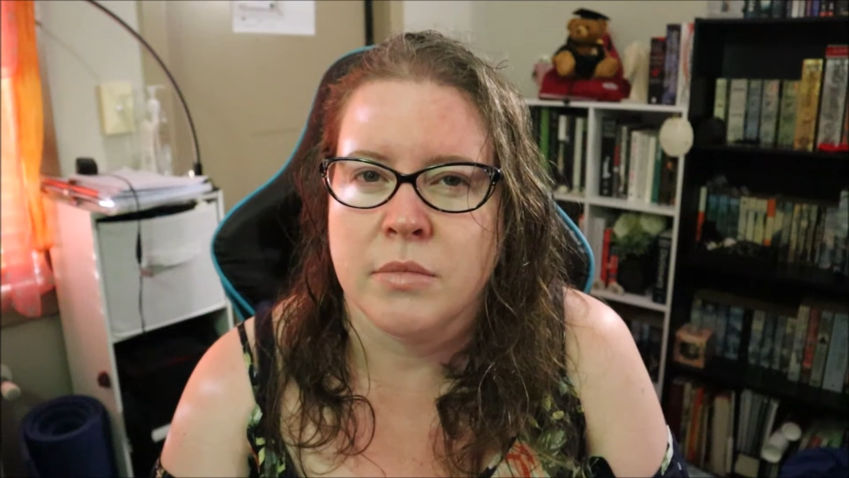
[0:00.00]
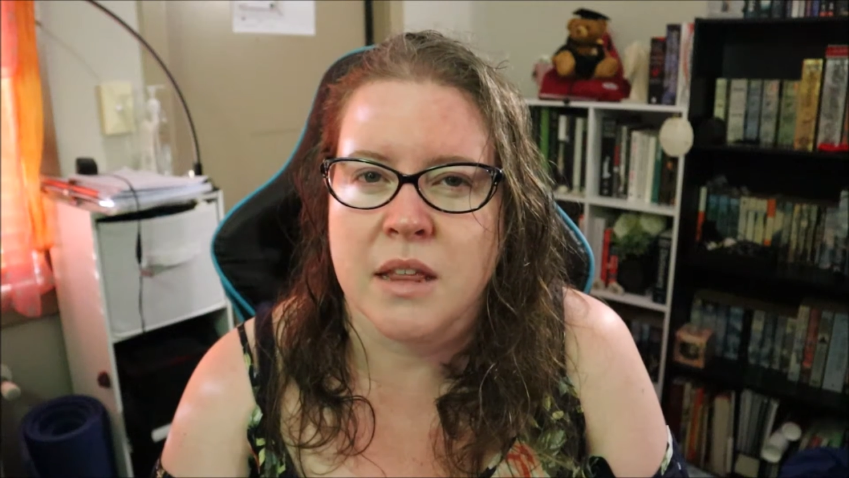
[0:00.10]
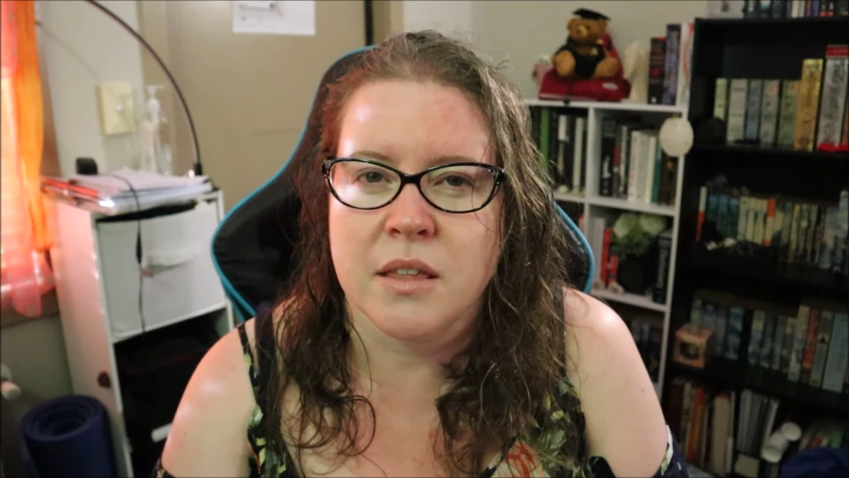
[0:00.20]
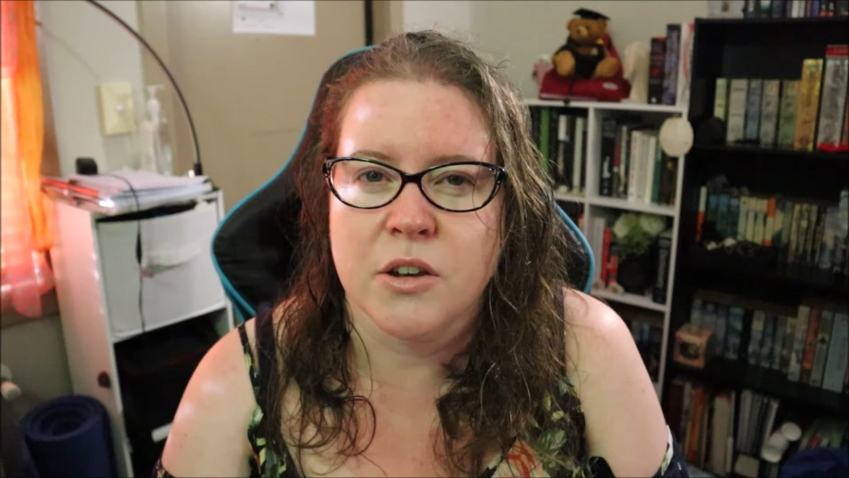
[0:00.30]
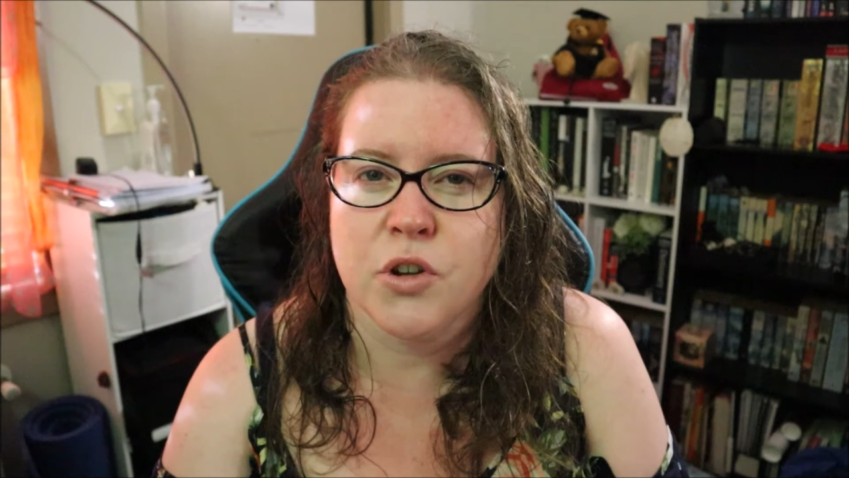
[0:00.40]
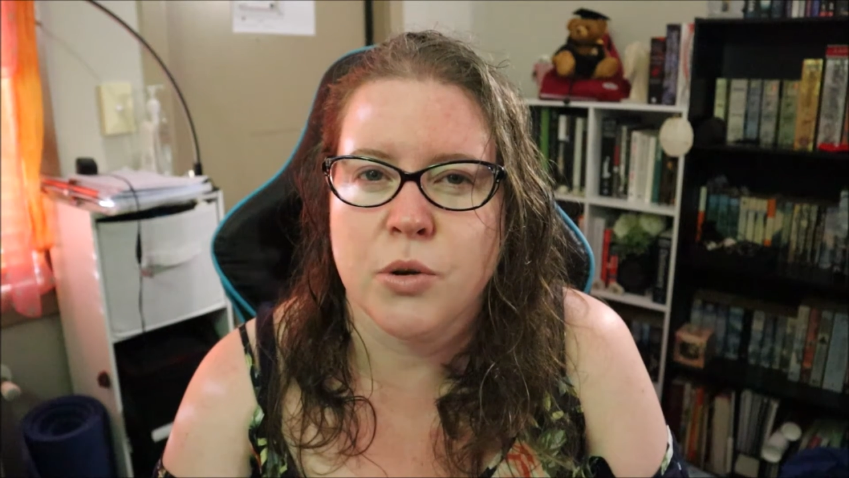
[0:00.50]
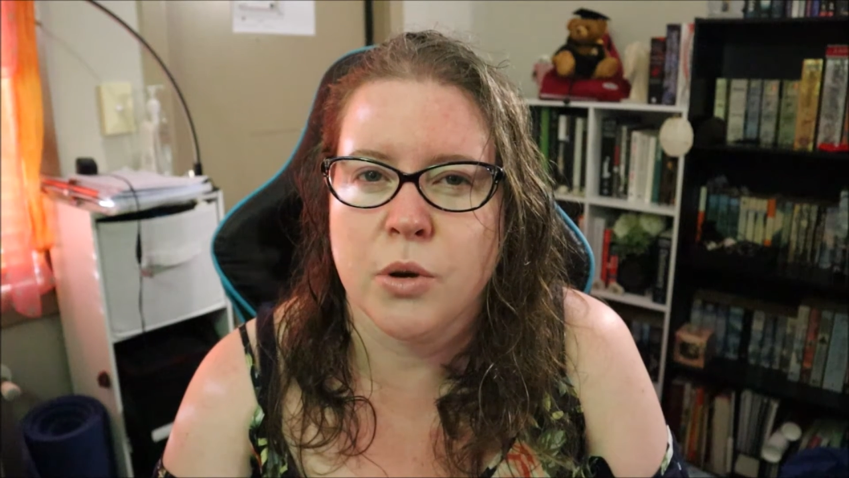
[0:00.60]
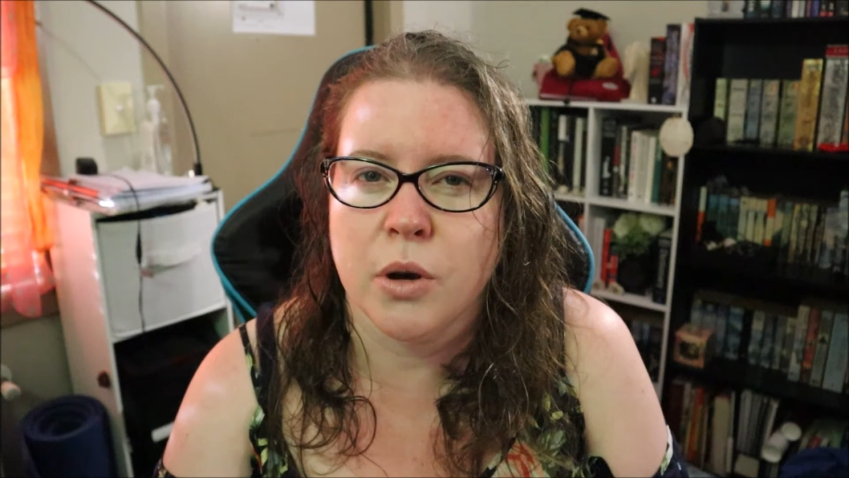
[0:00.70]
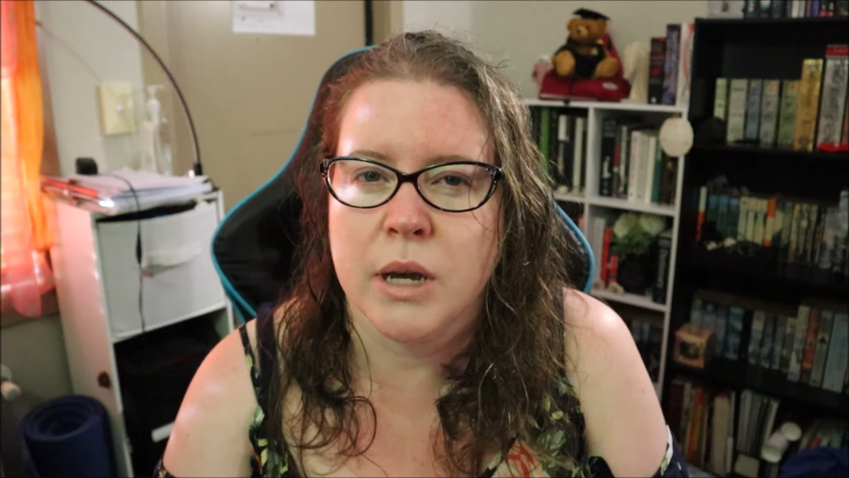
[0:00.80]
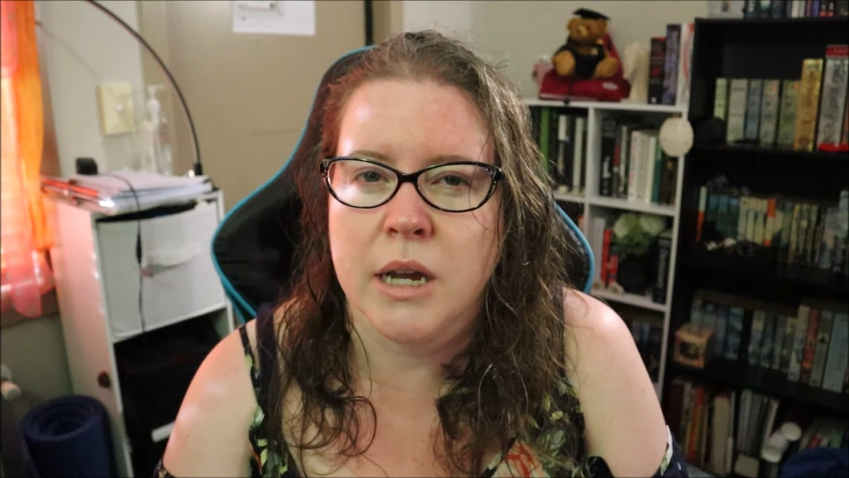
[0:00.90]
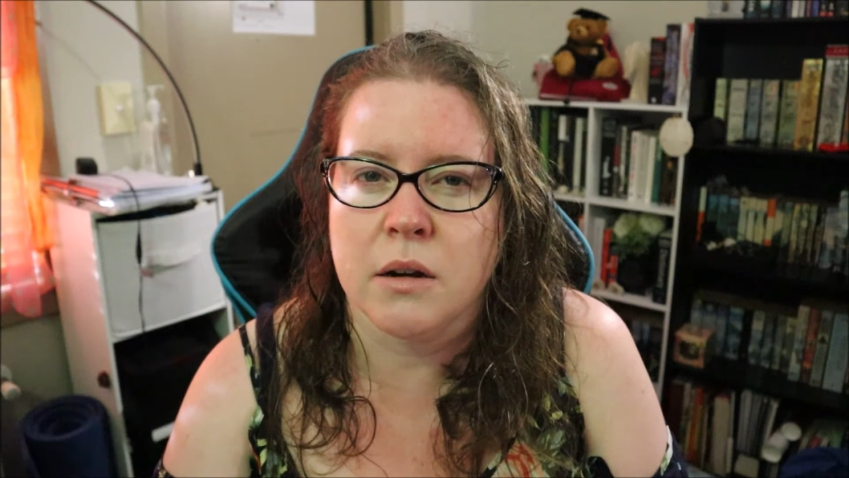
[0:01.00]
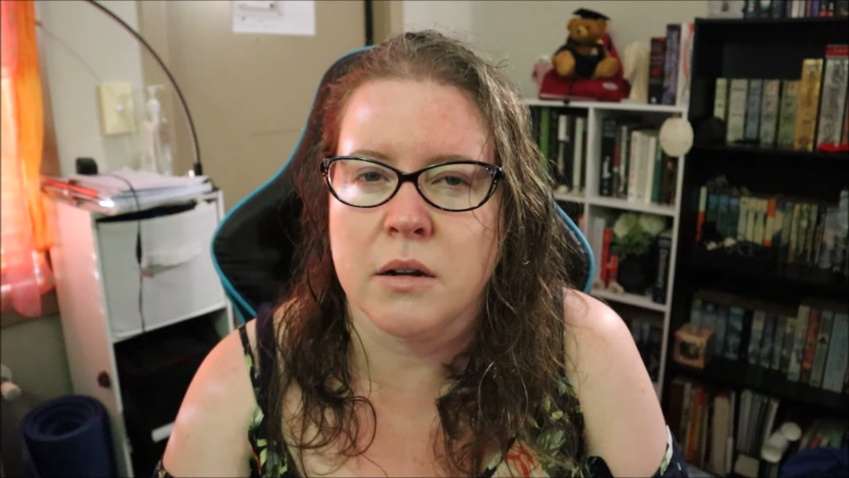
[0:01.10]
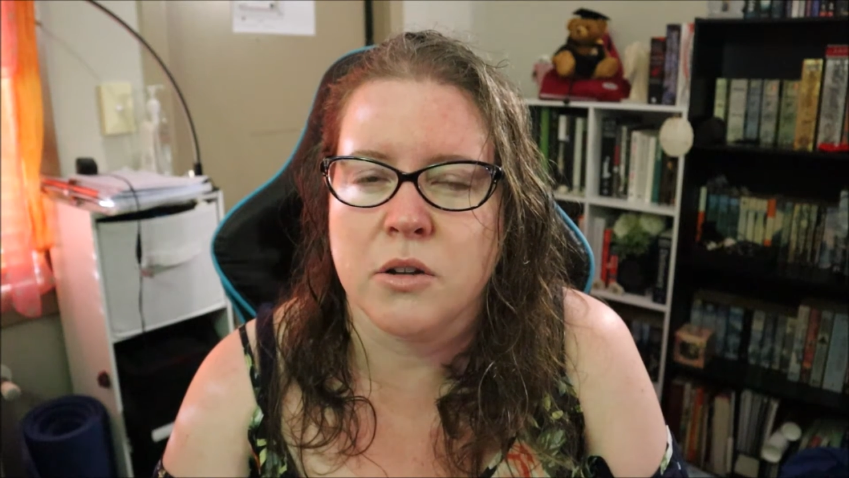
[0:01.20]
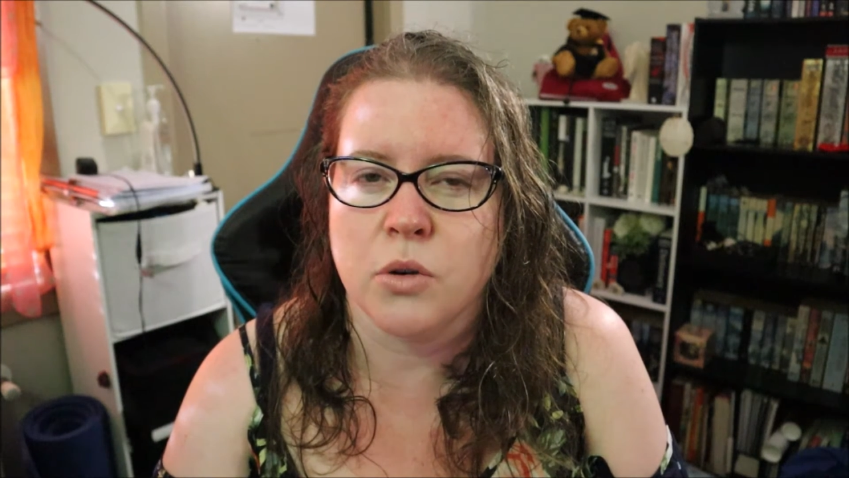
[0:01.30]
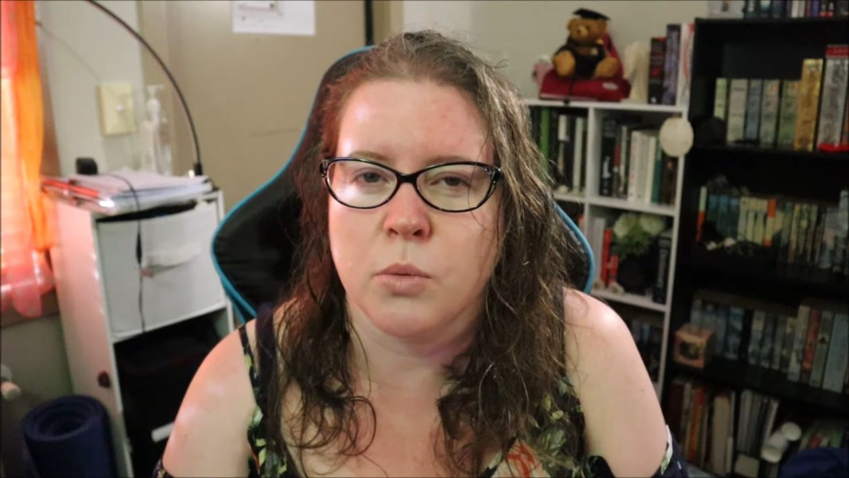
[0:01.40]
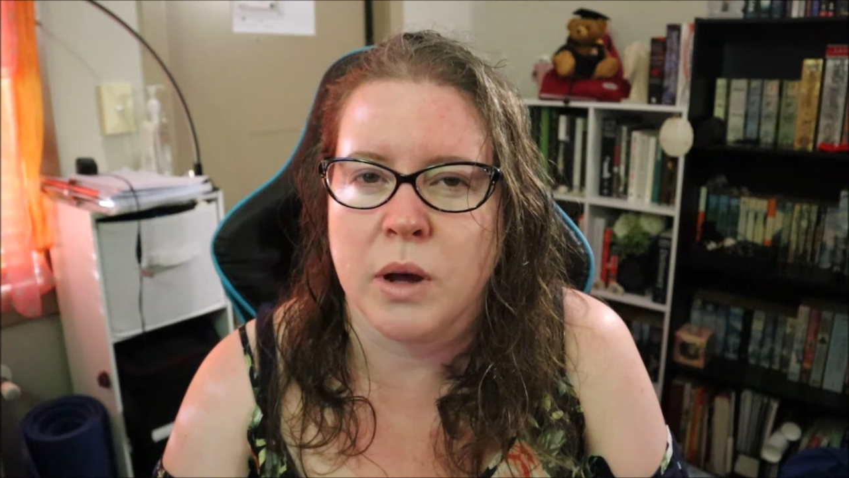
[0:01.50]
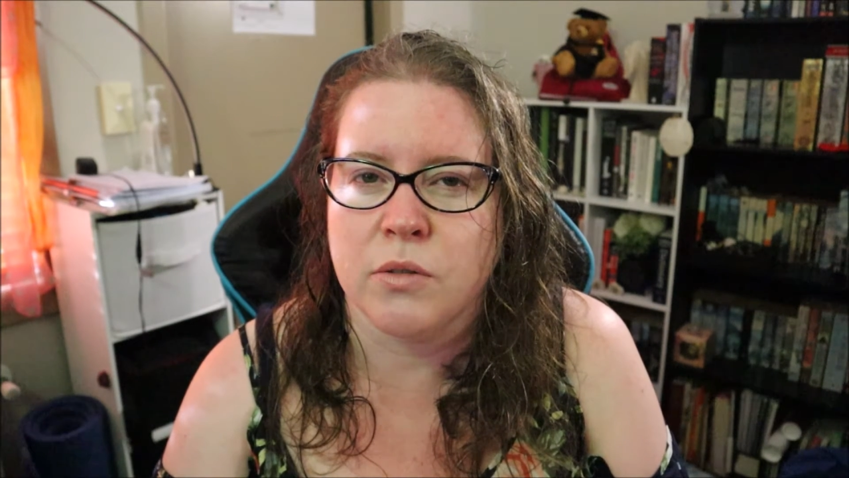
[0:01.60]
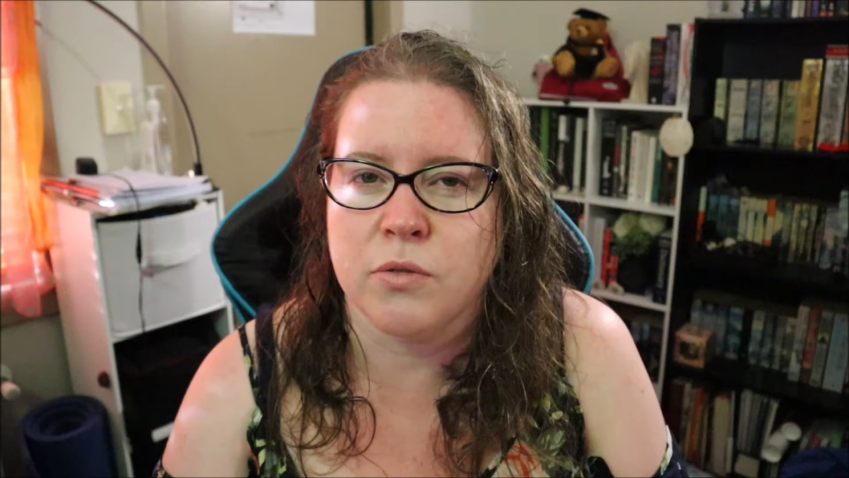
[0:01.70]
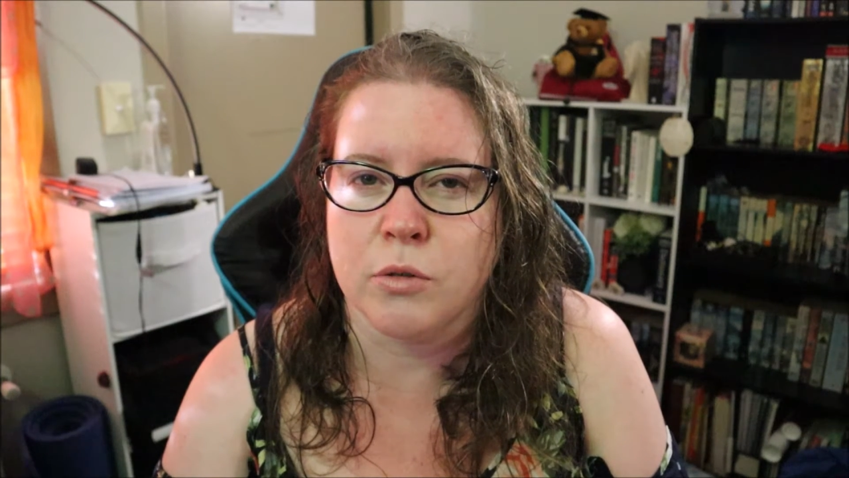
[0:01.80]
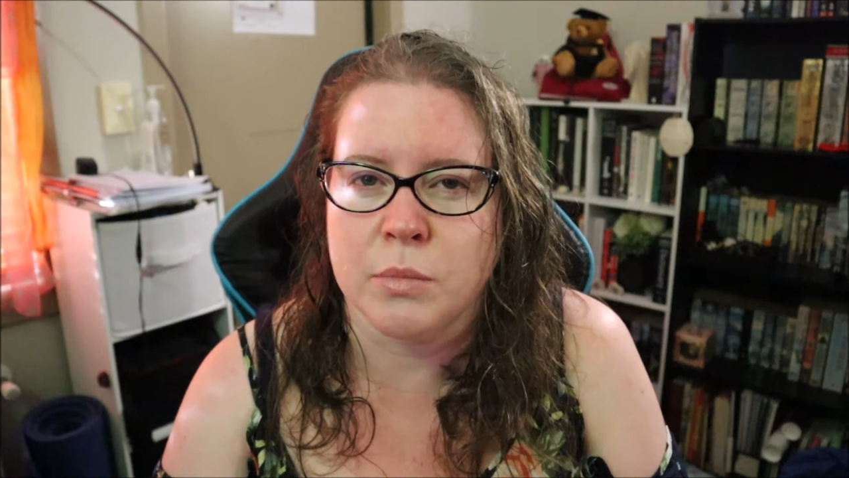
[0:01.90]
Nothing too coherent or well
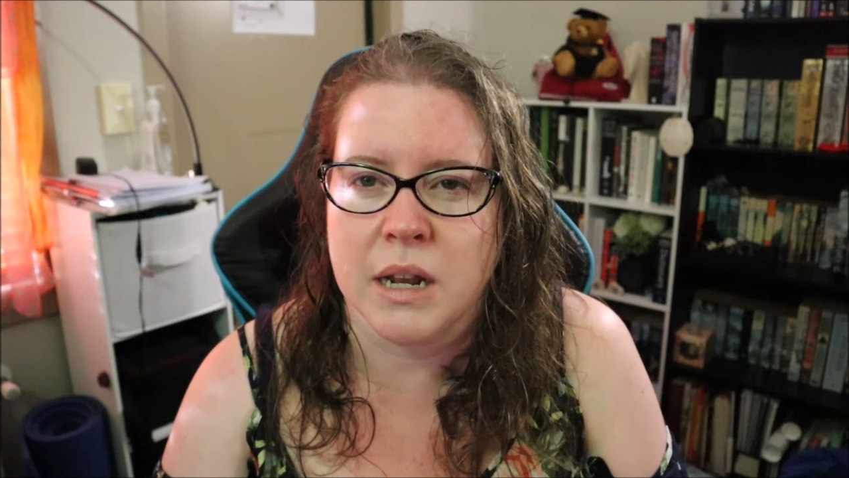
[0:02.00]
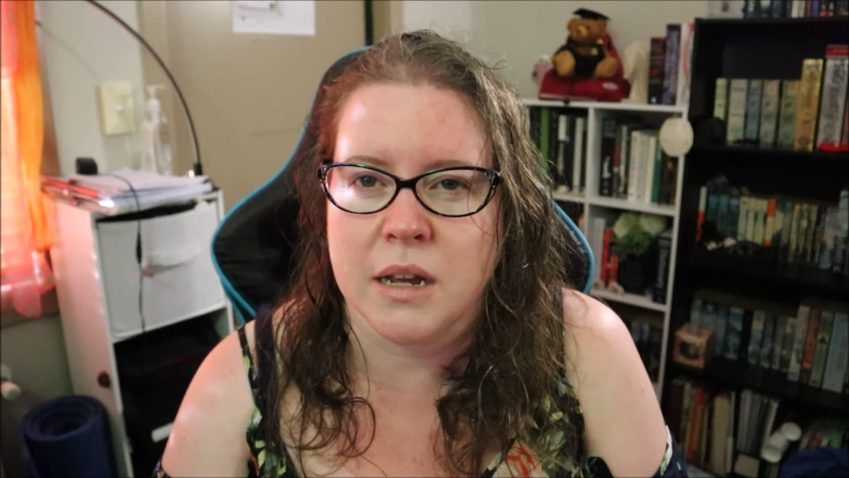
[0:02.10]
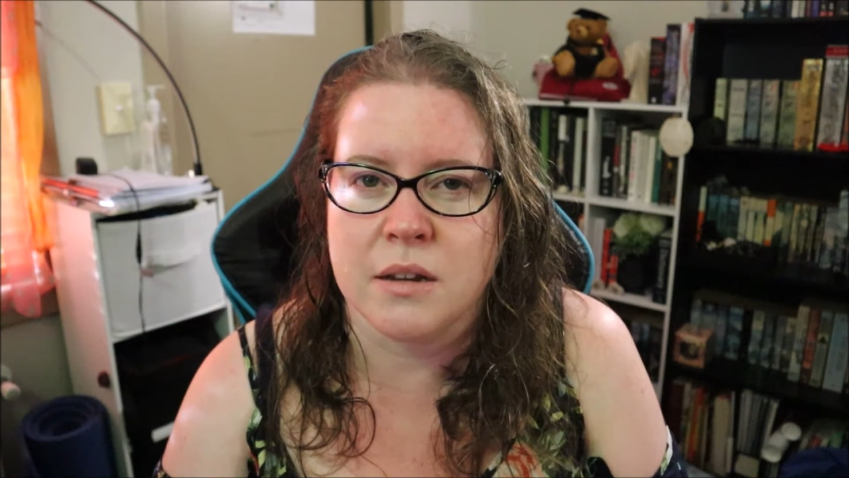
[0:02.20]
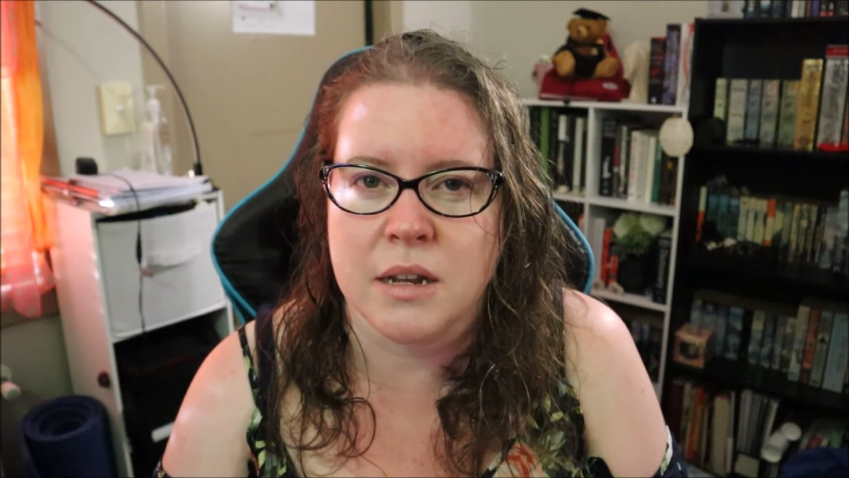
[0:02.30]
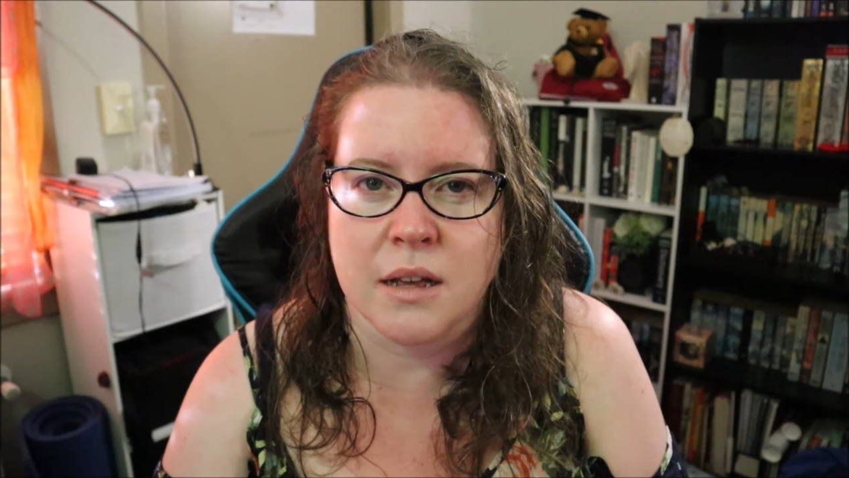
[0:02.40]
formulated